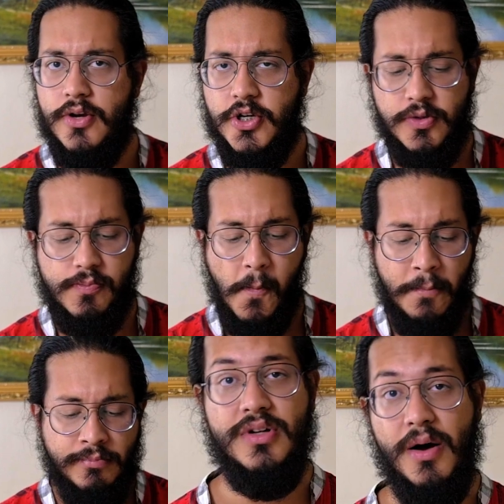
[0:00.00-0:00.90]
dish.
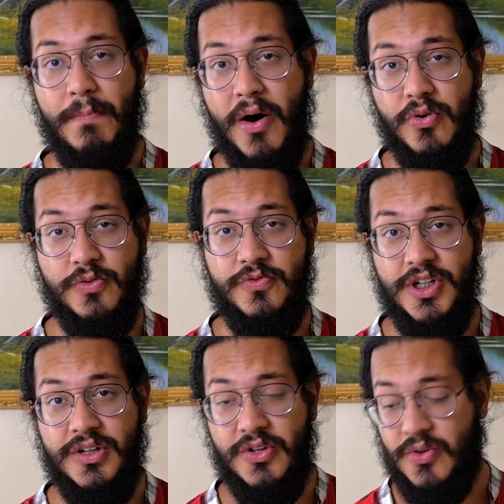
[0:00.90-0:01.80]
The amount of
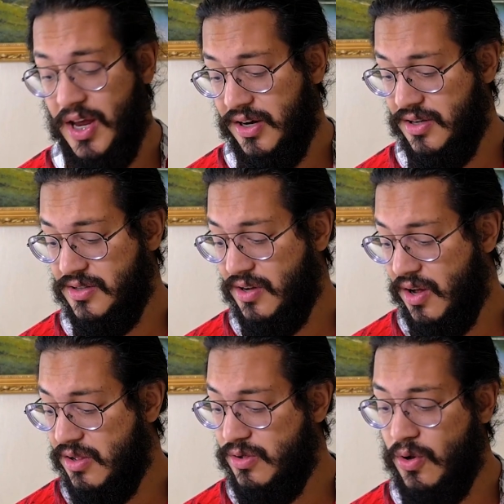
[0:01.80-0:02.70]
chicken you get is
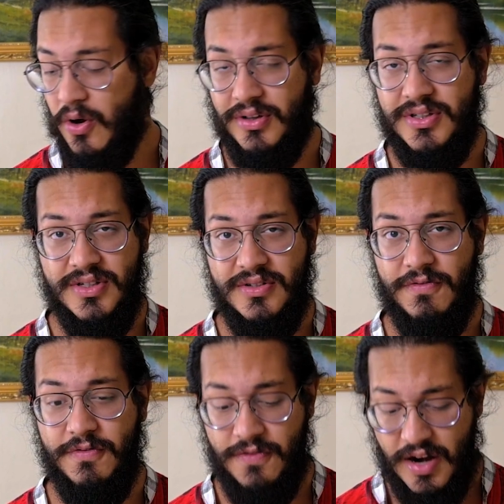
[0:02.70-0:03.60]
a lot. This is a
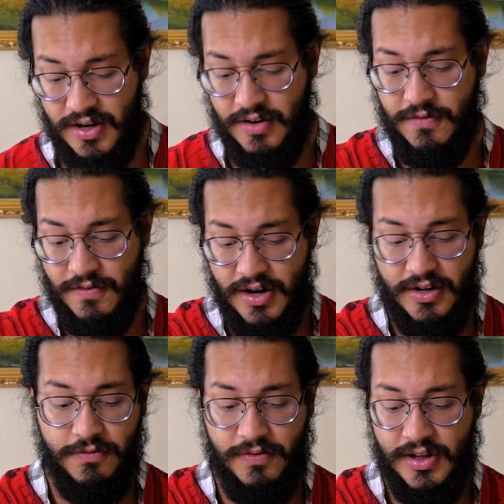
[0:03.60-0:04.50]
very,
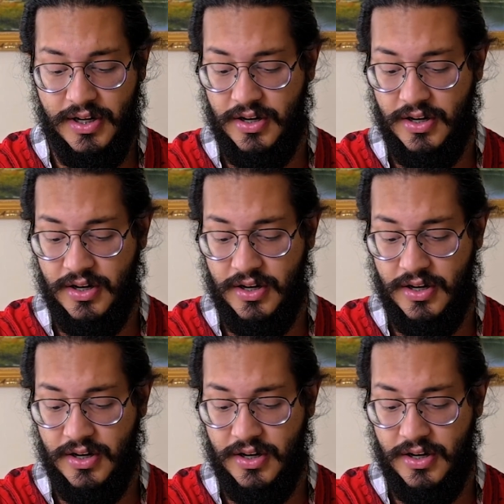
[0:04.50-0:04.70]
very filling